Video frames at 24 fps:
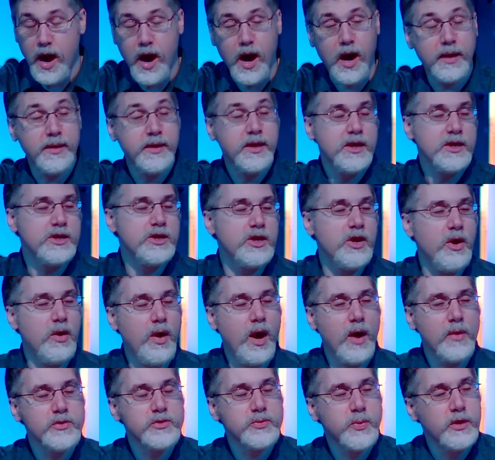You know, I
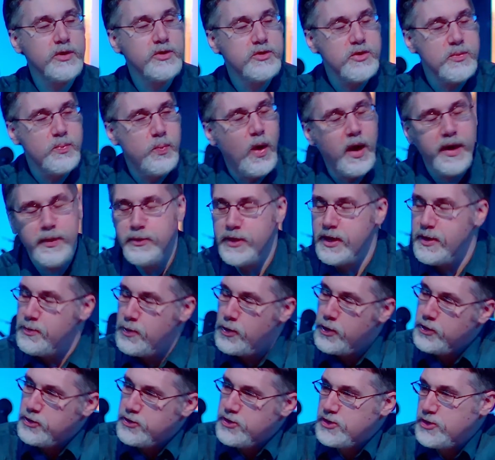was wondering why they weren't
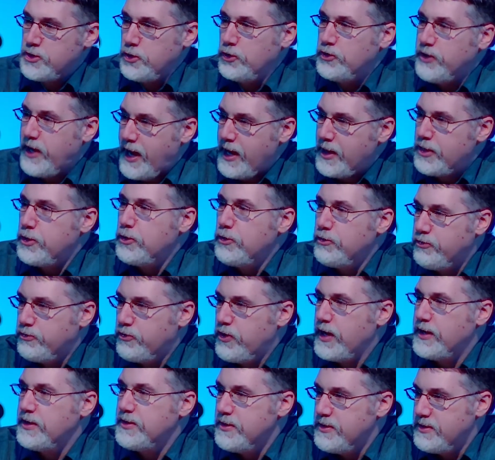just called Ethel, Fred,
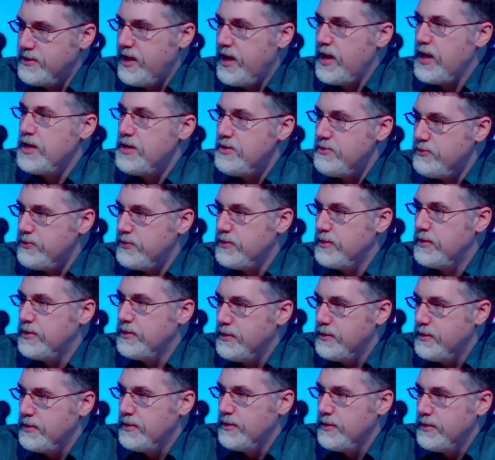and Dave.
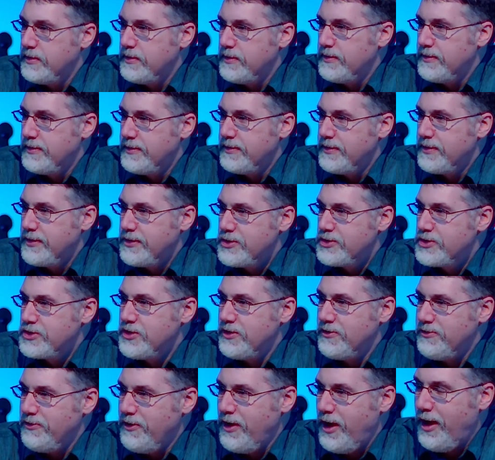
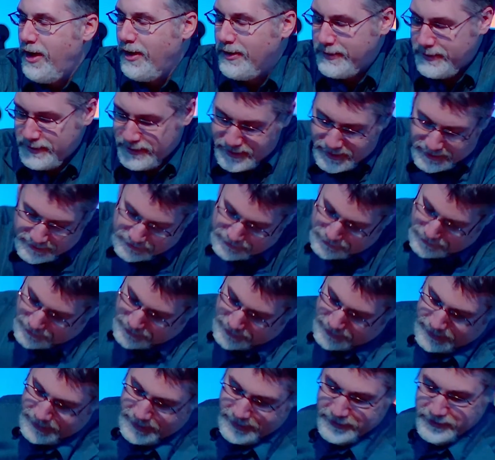Shaphan, that's what it
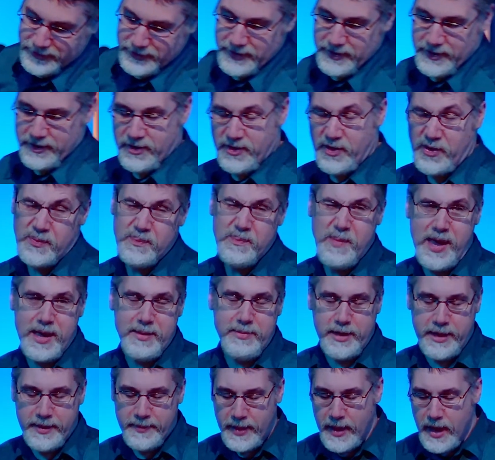is. Maybe.
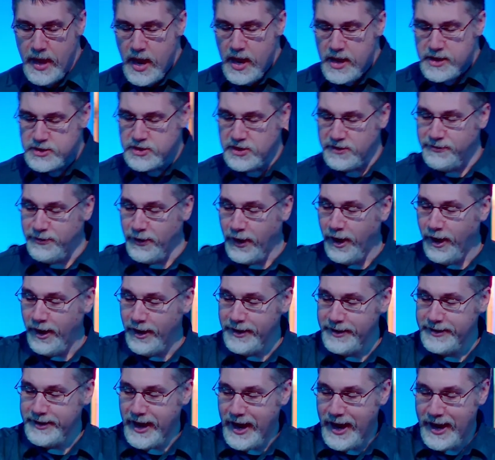
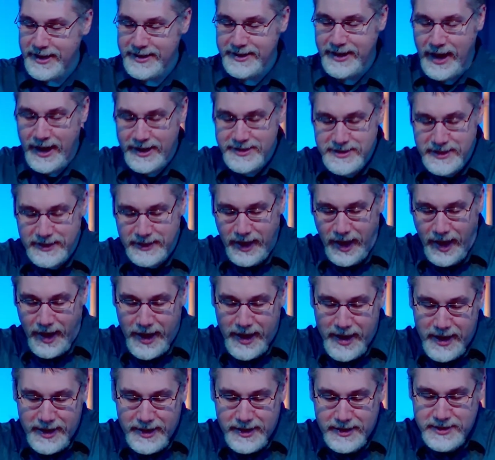Shaphan and
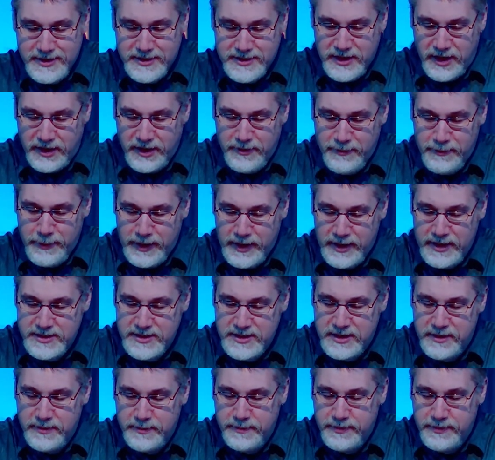Azaliah, son of Melezam,